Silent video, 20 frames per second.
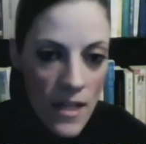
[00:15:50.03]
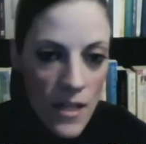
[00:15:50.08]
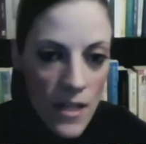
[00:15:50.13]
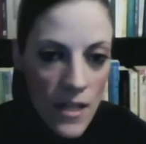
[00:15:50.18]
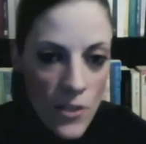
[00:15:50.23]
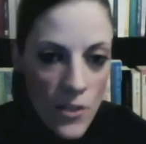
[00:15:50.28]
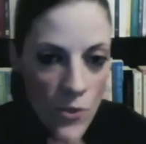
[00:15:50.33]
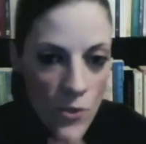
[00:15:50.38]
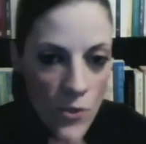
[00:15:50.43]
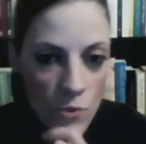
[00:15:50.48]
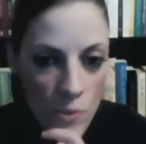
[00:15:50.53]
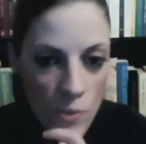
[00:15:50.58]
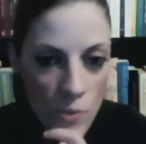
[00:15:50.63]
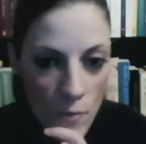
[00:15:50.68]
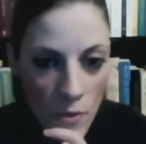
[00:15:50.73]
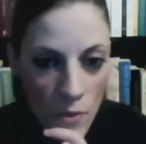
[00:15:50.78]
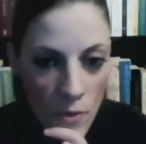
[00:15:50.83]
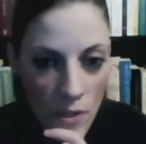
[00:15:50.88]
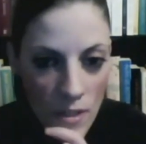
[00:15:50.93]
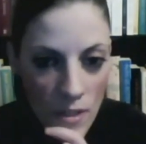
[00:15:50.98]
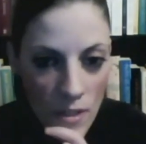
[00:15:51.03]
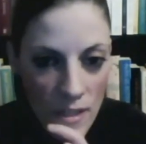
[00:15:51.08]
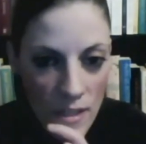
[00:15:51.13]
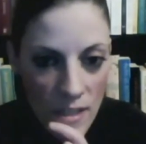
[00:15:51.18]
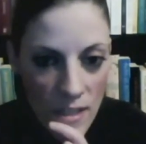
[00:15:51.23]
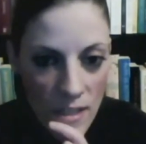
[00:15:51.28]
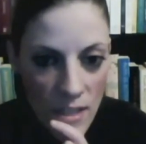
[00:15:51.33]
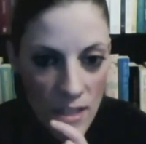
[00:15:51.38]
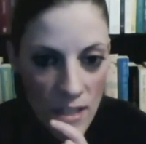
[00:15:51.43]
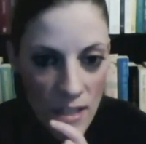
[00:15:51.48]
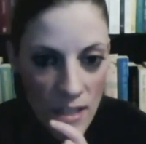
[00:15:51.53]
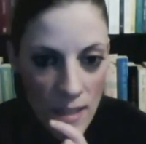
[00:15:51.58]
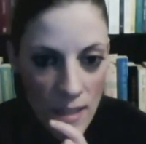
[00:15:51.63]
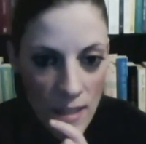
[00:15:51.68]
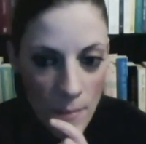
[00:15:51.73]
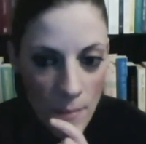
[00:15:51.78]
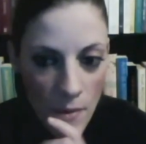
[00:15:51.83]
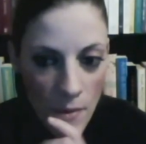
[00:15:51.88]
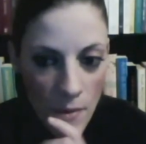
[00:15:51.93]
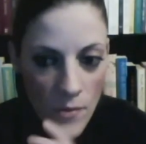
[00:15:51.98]
You spoke earlier
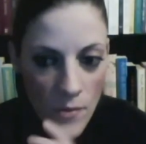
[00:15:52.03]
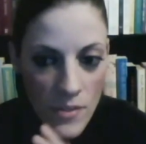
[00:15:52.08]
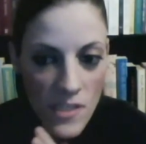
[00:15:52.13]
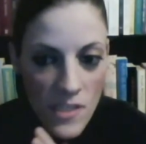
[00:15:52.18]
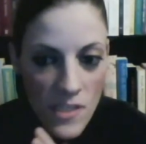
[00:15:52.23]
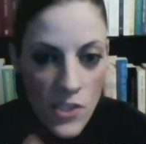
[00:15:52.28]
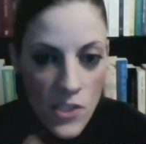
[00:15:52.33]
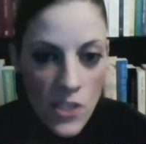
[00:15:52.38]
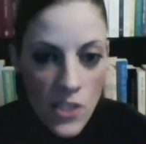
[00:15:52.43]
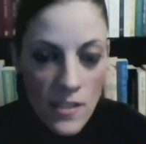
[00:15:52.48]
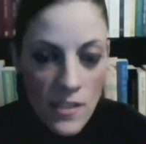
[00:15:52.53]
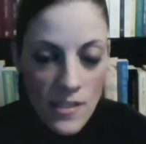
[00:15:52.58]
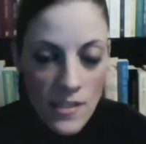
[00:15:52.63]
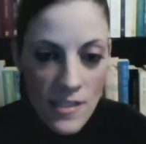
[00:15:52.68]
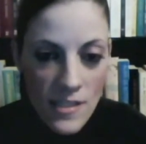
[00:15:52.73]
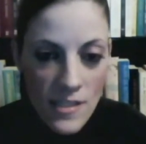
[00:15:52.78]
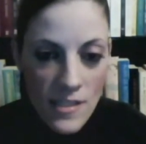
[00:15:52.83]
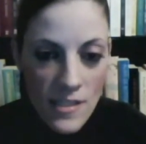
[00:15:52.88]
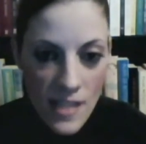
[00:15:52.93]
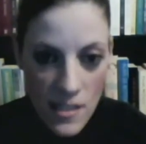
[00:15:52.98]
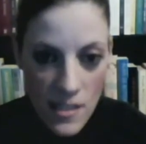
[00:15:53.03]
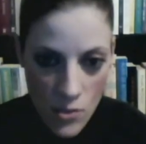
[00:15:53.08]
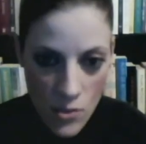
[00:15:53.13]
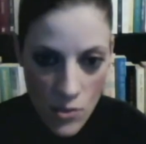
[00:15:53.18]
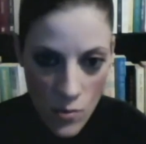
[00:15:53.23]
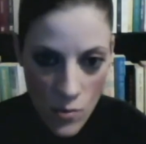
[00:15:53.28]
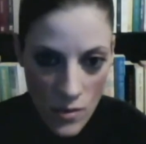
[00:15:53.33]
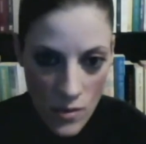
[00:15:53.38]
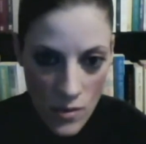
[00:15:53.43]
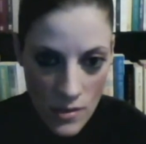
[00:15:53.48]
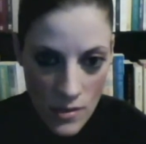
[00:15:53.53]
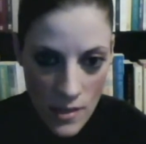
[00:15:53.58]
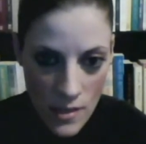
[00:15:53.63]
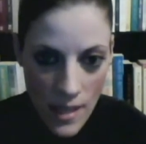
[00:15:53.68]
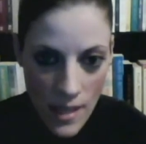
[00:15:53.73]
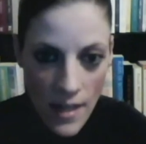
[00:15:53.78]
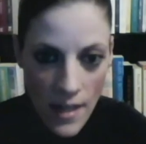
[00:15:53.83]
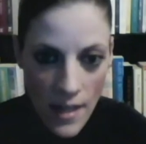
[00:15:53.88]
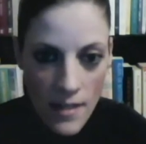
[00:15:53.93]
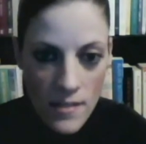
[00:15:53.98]
about teaching in state schools,
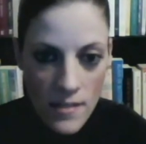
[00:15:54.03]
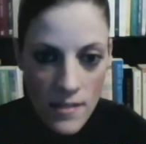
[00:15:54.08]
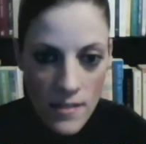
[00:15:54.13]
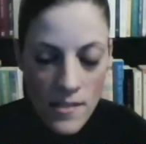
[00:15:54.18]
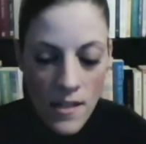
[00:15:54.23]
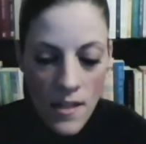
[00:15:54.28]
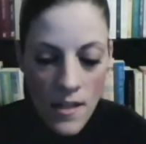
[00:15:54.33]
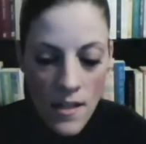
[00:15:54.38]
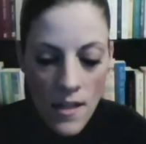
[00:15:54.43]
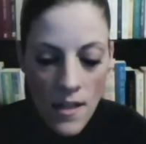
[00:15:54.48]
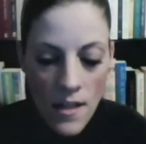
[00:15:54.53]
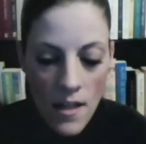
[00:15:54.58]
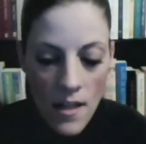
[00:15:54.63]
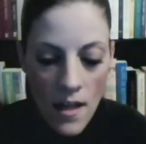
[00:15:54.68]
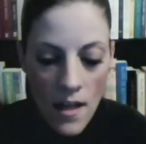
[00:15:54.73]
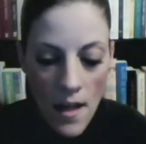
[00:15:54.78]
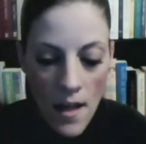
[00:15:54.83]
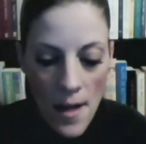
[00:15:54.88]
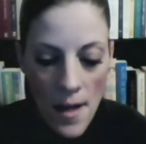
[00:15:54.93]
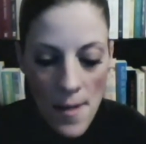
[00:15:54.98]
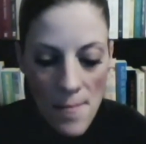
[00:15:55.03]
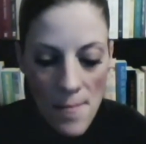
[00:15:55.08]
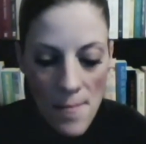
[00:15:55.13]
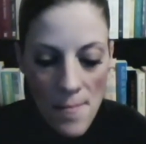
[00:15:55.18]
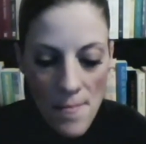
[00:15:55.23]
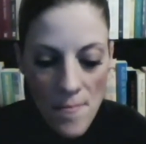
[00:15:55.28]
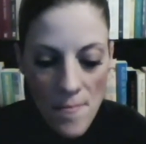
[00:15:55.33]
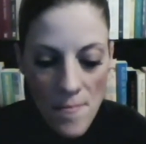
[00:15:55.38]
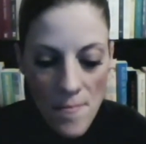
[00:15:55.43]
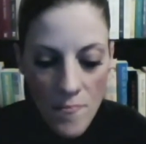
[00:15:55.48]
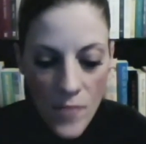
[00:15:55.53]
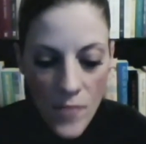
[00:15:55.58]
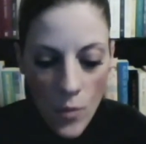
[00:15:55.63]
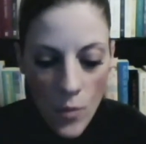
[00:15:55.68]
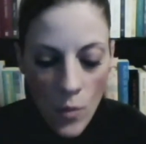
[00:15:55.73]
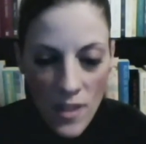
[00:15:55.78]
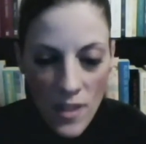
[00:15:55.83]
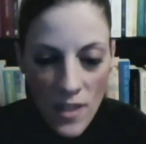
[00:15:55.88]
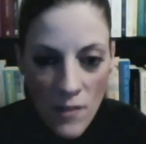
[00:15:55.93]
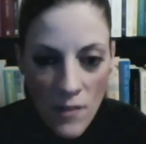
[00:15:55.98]
and
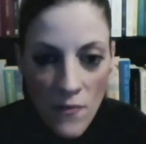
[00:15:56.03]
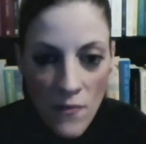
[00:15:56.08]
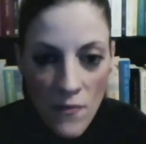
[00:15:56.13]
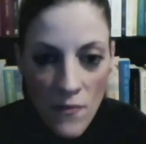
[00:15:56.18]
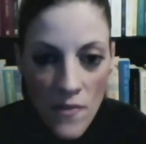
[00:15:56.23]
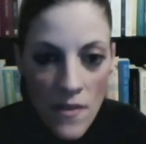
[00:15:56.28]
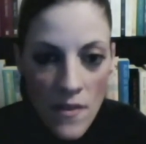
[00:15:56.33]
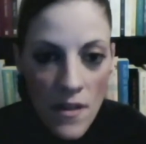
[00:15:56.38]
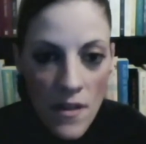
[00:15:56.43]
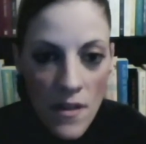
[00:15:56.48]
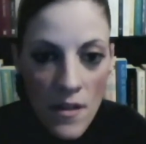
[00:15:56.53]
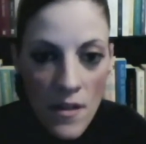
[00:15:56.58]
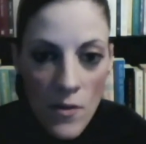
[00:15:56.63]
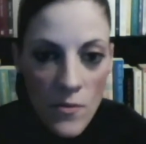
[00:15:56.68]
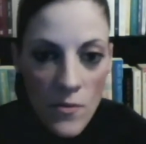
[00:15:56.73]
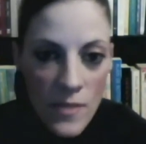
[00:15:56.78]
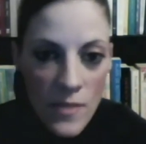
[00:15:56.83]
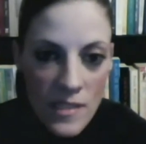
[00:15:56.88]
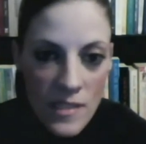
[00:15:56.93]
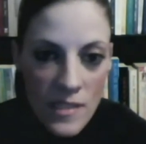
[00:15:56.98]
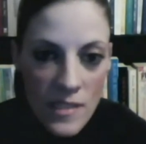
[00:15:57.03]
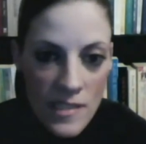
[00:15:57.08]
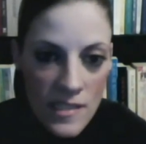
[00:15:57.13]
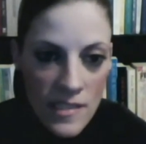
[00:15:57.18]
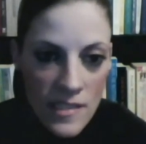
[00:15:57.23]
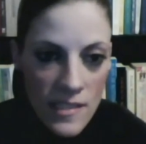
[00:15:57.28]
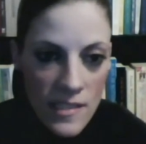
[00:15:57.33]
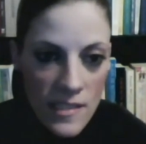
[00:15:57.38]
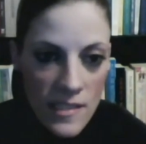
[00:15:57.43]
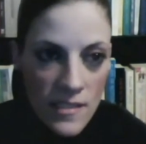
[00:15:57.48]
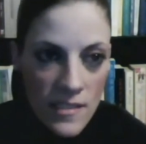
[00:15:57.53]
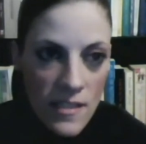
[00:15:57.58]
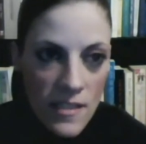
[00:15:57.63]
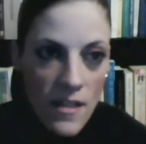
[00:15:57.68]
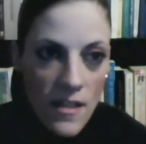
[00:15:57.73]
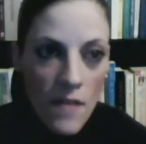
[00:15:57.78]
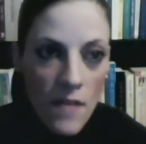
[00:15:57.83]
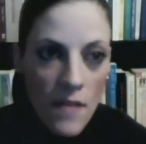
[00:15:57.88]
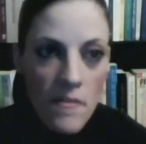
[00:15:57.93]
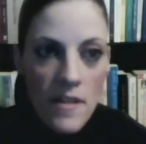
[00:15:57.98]
one of the reasons
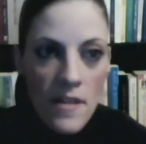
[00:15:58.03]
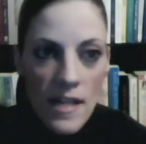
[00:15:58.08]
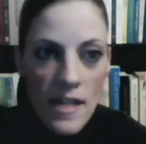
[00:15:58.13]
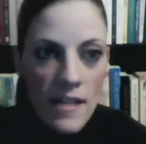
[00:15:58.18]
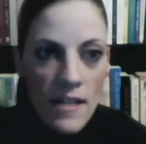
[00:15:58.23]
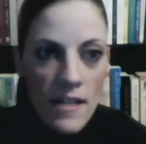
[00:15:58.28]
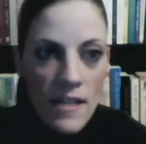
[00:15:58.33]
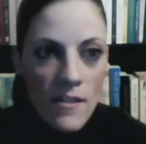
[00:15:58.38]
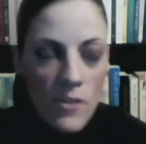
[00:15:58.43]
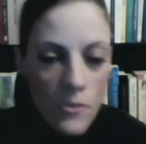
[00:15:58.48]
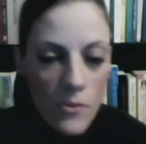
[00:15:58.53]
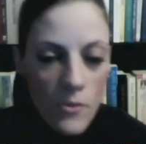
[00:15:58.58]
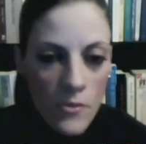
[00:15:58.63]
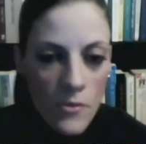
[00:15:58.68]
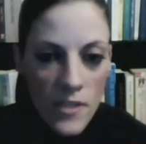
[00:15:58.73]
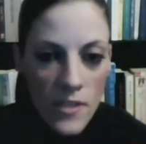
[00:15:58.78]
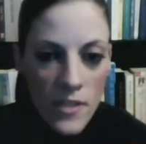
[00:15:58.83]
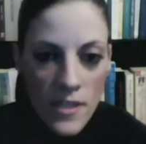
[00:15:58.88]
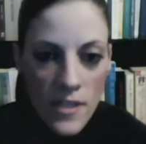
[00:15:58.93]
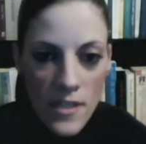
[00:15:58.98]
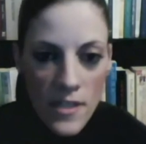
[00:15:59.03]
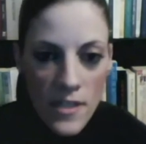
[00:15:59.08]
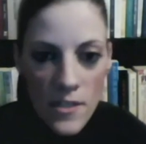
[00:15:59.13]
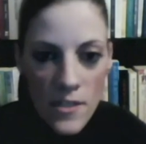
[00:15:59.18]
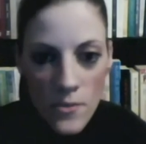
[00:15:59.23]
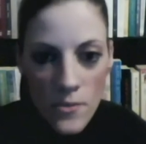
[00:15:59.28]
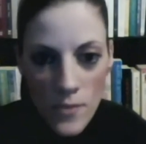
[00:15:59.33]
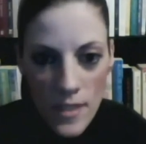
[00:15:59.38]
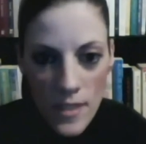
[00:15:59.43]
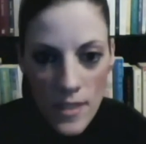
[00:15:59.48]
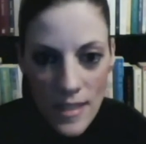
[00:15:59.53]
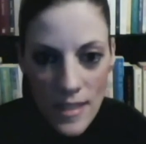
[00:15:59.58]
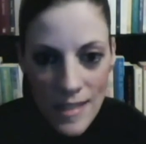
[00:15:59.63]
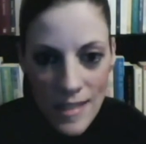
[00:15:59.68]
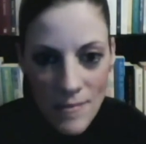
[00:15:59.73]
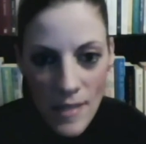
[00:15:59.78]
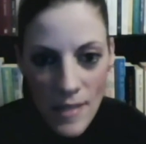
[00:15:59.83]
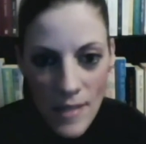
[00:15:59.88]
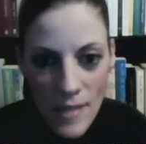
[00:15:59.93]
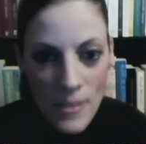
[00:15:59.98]
that I included you
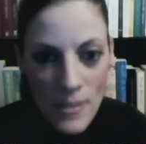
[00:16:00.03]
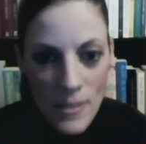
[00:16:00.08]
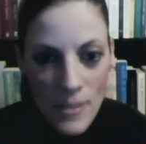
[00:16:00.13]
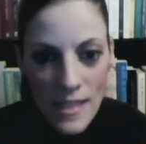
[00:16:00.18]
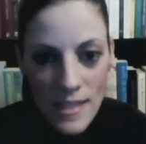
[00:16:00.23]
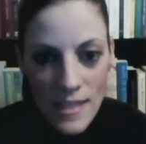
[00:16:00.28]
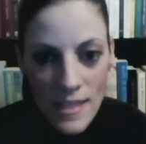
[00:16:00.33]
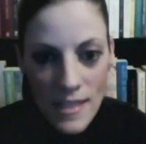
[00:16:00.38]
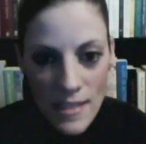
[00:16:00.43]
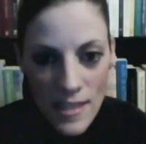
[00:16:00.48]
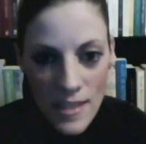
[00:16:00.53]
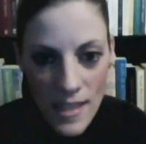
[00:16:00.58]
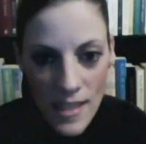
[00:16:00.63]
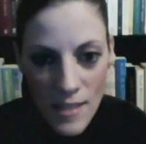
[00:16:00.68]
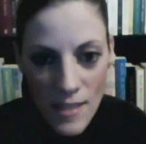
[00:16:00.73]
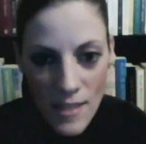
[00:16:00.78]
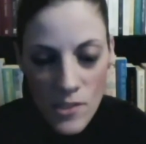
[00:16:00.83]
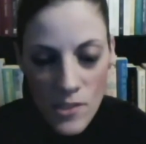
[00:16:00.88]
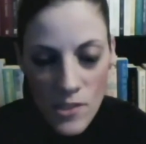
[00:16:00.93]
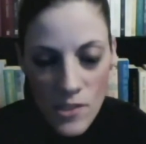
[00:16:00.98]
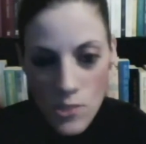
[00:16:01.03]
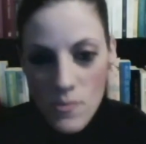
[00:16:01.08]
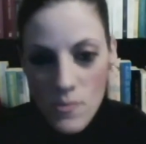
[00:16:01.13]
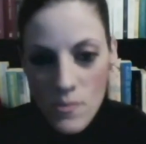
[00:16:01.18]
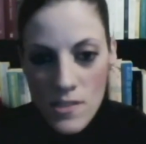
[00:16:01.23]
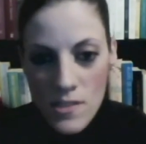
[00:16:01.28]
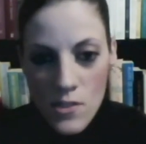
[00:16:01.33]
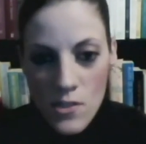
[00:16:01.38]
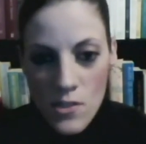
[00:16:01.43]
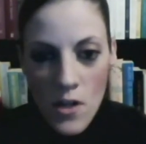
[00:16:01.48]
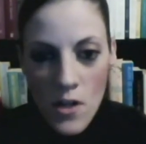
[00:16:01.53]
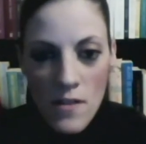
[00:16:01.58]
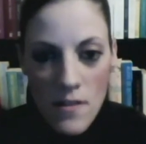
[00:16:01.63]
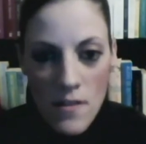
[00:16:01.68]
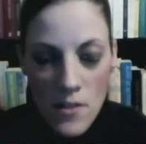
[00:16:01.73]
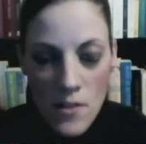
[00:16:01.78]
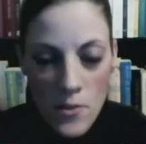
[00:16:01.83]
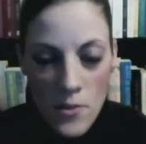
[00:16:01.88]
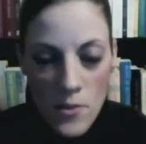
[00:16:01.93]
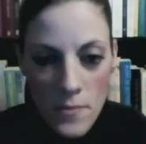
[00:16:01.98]
in my plenary, which was called The
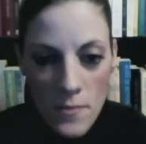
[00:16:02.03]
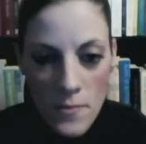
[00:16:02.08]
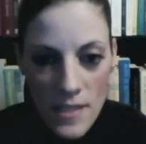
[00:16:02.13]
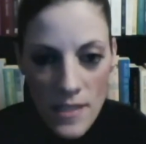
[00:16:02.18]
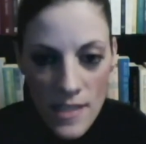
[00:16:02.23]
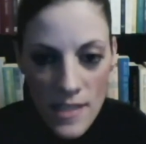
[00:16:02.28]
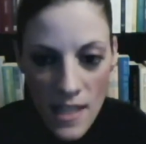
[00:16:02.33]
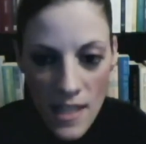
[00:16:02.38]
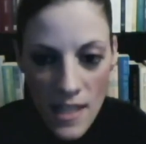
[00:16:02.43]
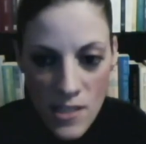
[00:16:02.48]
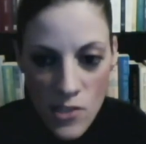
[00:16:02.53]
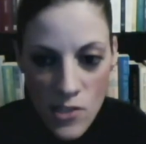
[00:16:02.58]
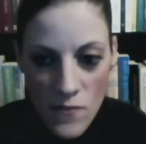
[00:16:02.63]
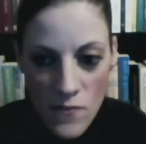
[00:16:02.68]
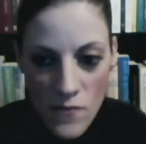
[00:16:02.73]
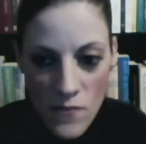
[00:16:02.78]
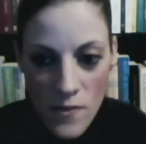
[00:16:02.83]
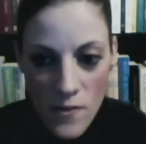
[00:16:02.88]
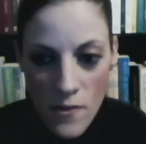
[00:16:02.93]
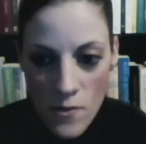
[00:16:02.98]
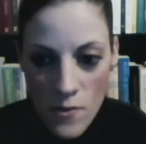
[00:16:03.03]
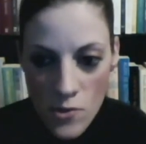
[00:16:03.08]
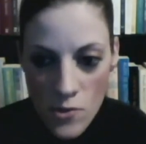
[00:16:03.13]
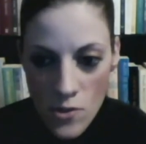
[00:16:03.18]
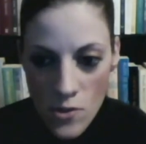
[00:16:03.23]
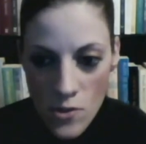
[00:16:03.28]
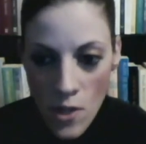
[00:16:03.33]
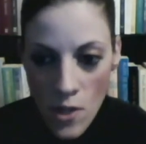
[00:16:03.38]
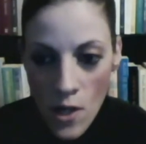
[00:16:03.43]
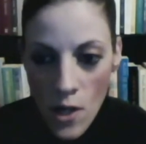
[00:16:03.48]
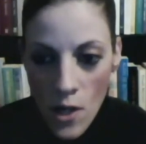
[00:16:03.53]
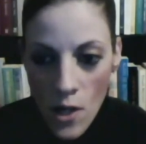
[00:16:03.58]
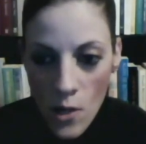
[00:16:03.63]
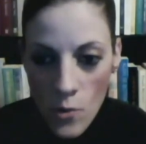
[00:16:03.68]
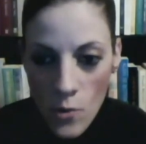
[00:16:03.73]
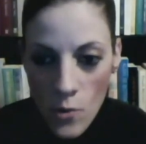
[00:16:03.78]
Human Touch for those who